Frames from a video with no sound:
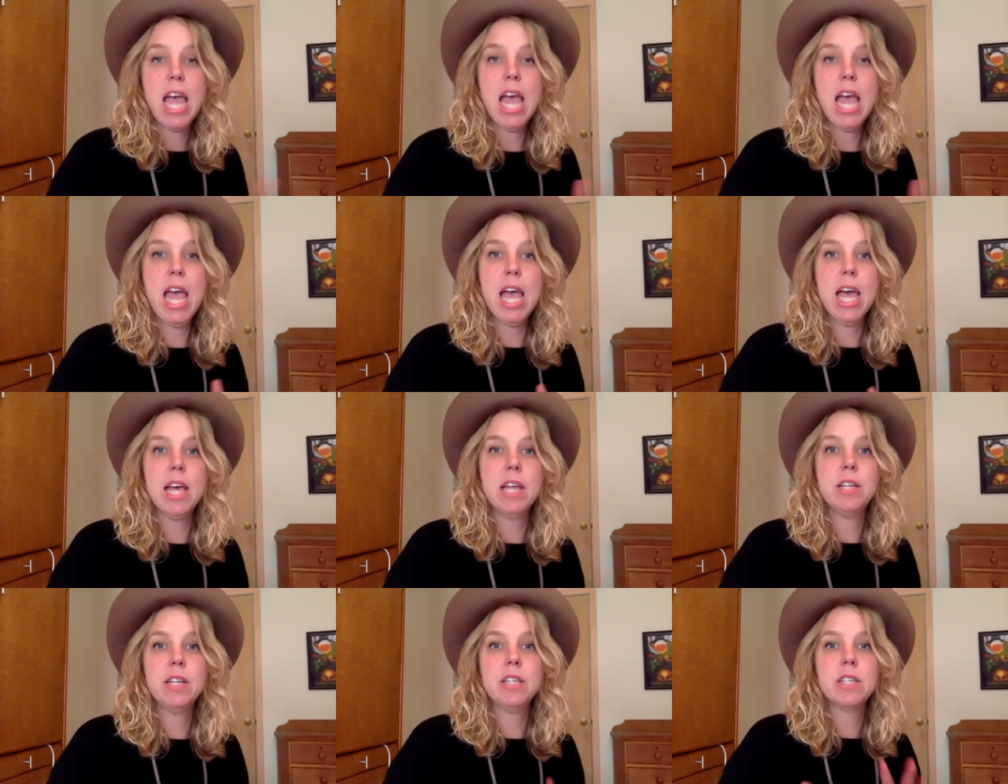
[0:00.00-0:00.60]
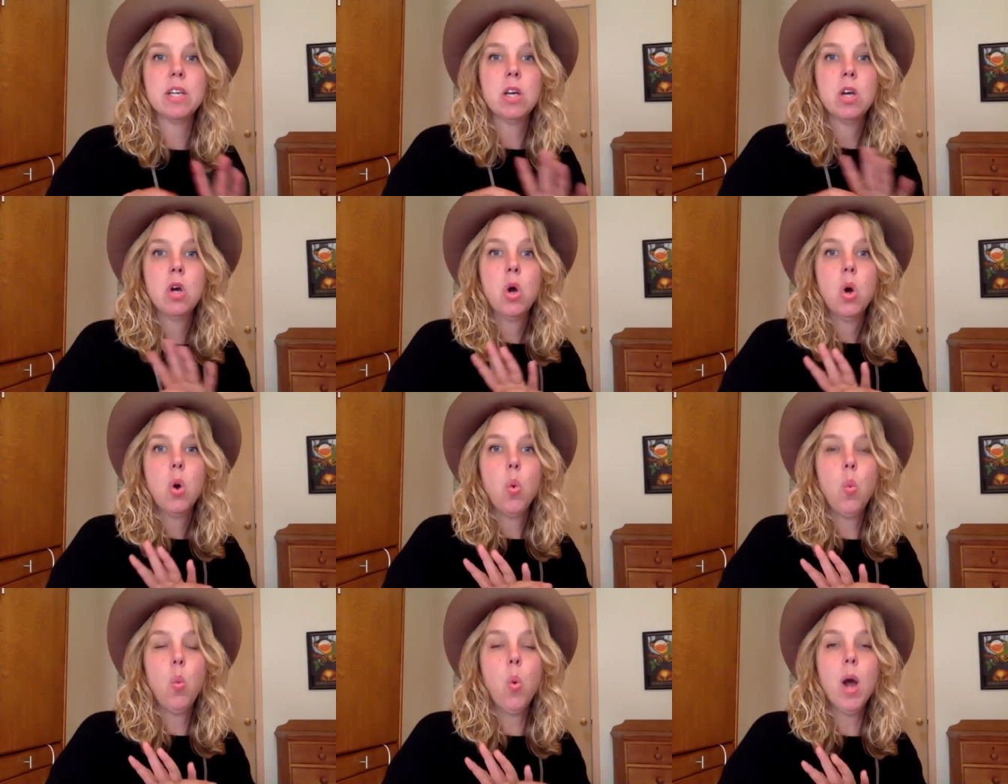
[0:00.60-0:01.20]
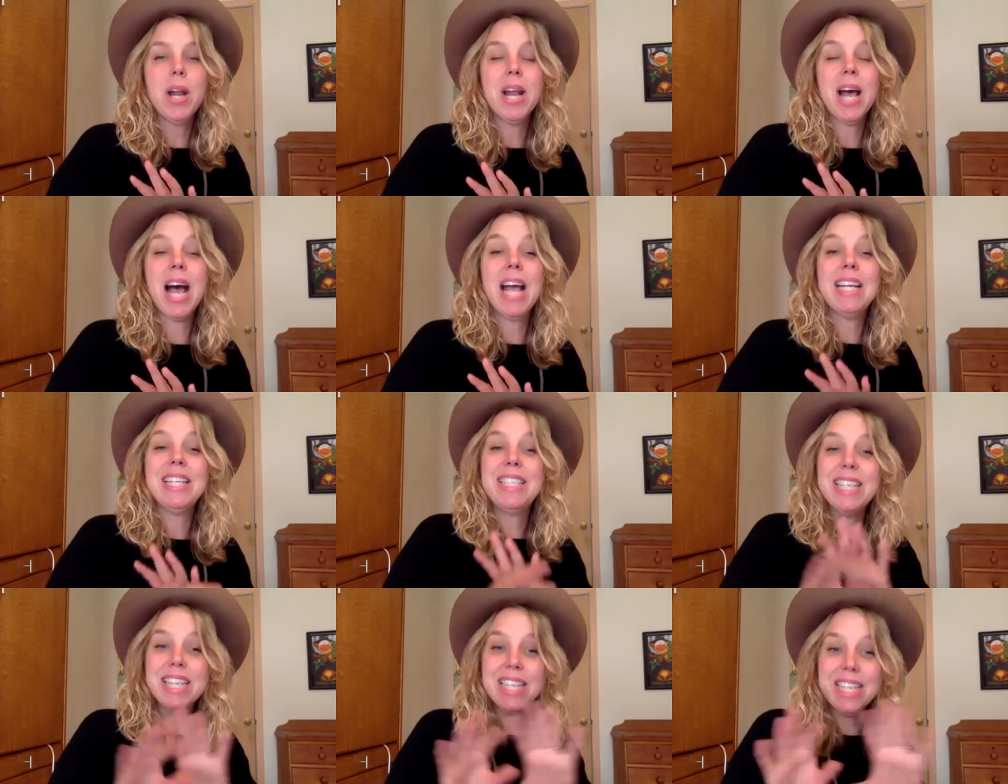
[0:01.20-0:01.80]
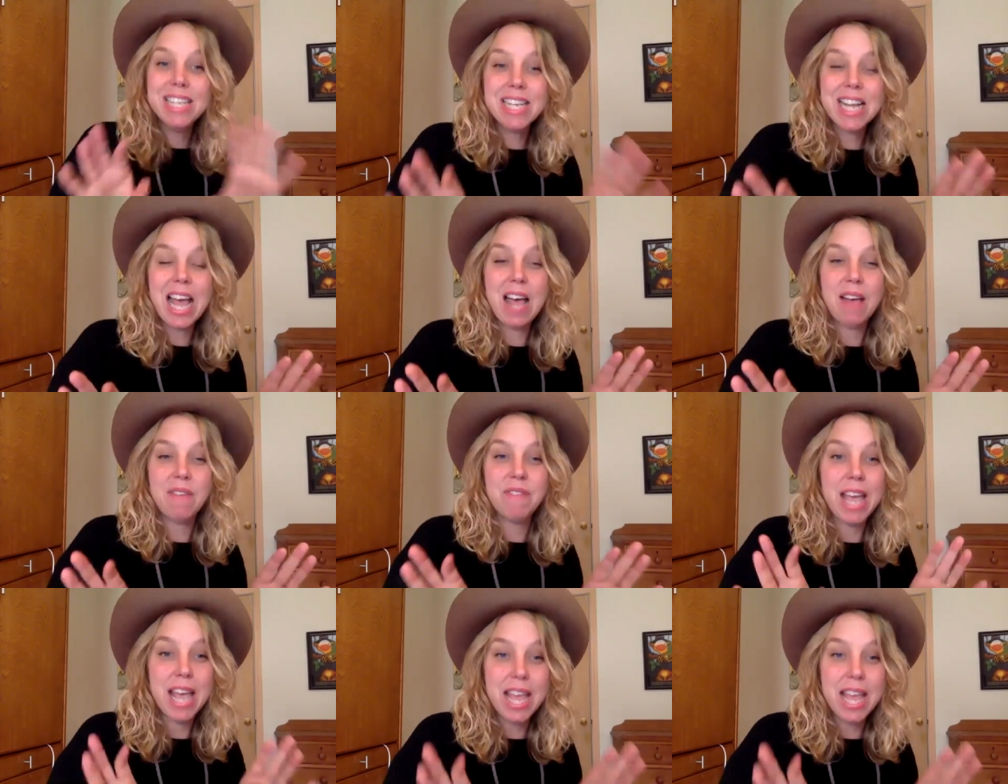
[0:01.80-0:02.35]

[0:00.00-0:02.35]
And what I didn't have